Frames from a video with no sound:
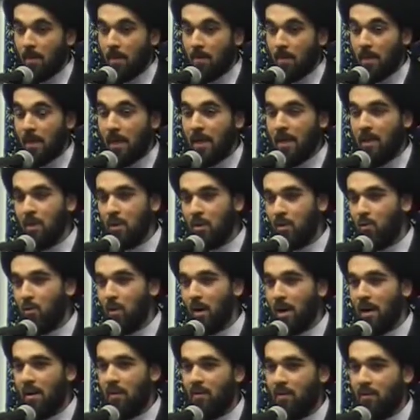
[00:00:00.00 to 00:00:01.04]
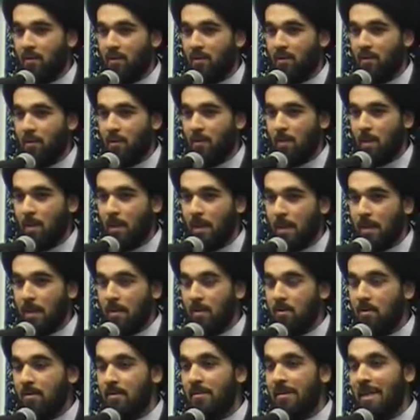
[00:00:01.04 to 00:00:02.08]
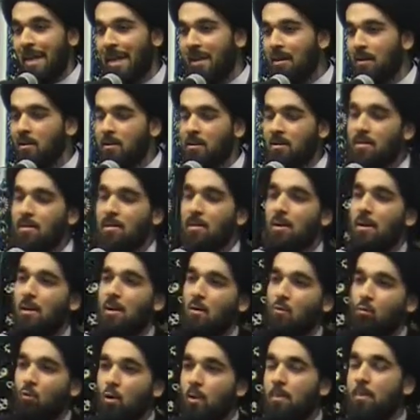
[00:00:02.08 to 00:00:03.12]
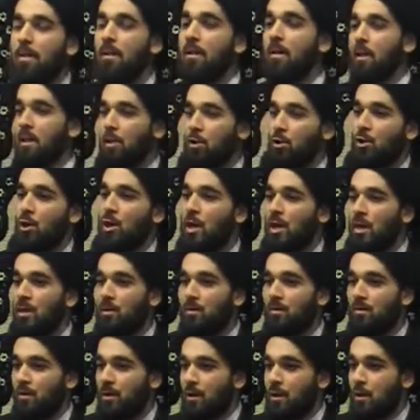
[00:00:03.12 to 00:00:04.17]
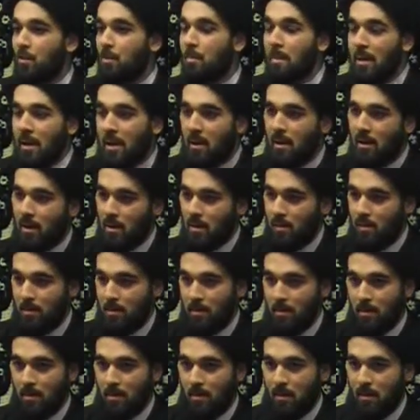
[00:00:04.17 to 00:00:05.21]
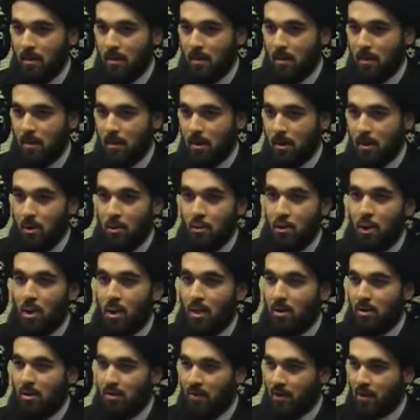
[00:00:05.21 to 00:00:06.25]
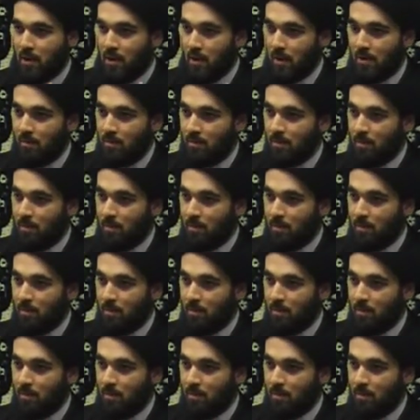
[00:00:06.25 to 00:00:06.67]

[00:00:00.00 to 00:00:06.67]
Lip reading: The king's wife tells the woman in charge of her makeup, and in charge of her